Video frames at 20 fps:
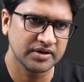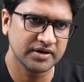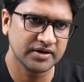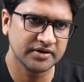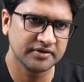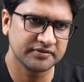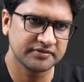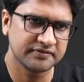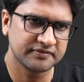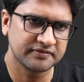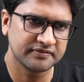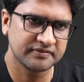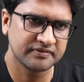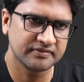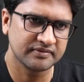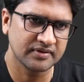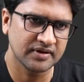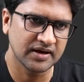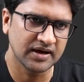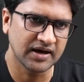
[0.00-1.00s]
if
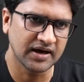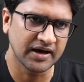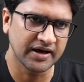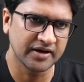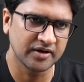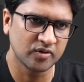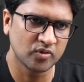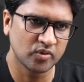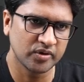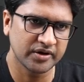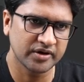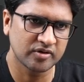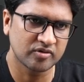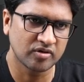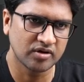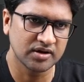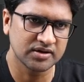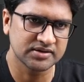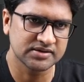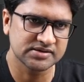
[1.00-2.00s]
I go and
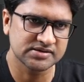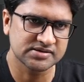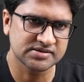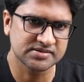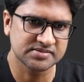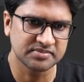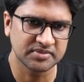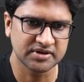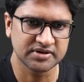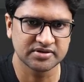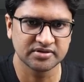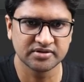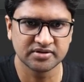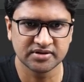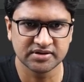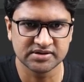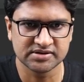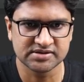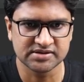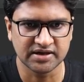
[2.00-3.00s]
call this
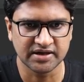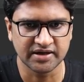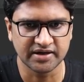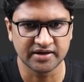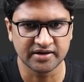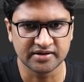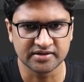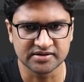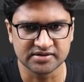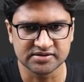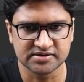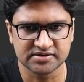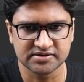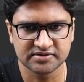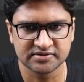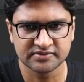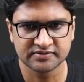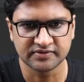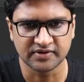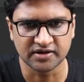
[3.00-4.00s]
method inside
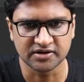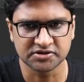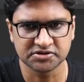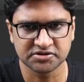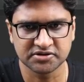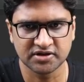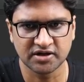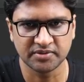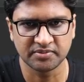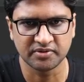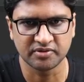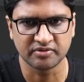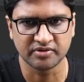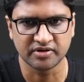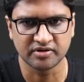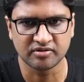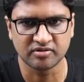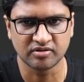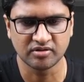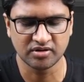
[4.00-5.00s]
this function, let me go
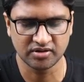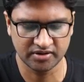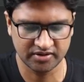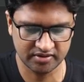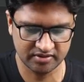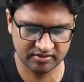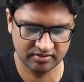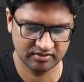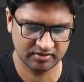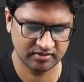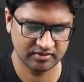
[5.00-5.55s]
and call it